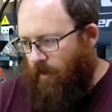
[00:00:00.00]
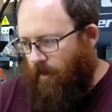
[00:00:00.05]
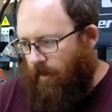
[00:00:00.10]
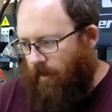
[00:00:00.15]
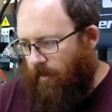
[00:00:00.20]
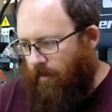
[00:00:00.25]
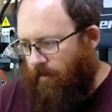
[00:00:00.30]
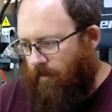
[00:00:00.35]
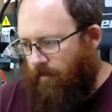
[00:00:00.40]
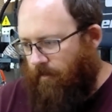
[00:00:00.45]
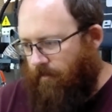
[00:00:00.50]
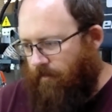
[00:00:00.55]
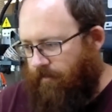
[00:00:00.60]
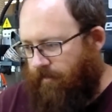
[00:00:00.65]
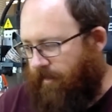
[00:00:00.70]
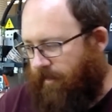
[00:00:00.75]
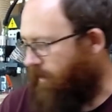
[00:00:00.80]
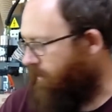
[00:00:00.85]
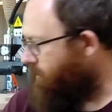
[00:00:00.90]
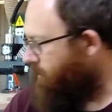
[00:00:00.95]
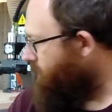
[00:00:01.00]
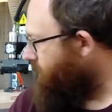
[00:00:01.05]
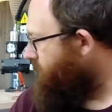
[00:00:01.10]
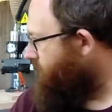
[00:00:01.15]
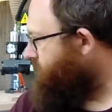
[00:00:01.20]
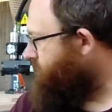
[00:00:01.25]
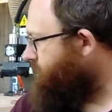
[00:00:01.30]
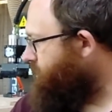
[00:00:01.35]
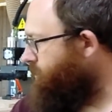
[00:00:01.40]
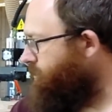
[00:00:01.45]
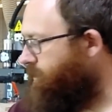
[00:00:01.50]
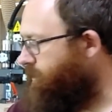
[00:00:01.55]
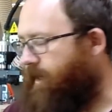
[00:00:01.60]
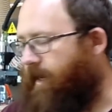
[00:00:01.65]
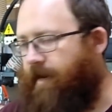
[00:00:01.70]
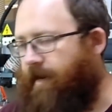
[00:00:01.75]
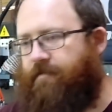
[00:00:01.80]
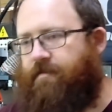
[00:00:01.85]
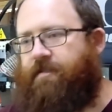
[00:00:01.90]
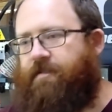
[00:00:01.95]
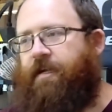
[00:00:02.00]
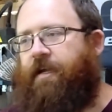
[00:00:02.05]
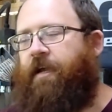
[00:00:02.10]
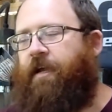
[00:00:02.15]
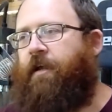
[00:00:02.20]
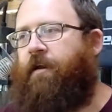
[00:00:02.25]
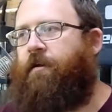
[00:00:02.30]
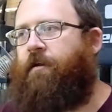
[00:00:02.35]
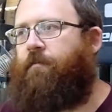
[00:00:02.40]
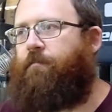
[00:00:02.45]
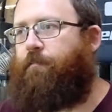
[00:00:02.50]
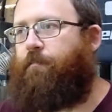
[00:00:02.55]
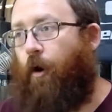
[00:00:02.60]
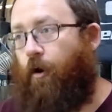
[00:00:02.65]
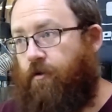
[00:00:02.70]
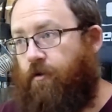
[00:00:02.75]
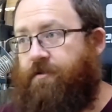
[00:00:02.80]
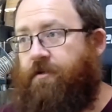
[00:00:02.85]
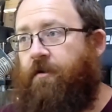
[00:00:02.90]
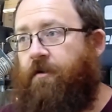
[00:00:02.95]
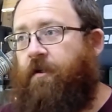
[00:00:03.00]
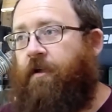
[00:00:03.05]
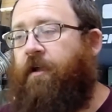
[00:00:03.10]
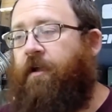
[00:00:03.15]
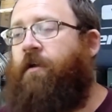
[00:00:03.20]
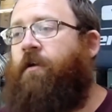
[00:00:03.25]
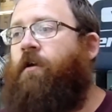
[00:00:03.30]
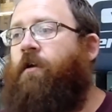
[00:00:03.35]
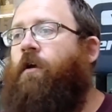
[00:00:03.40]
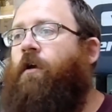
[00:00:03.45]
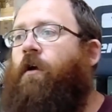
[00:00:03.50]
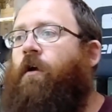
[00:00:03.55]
The other issue that I've seen personally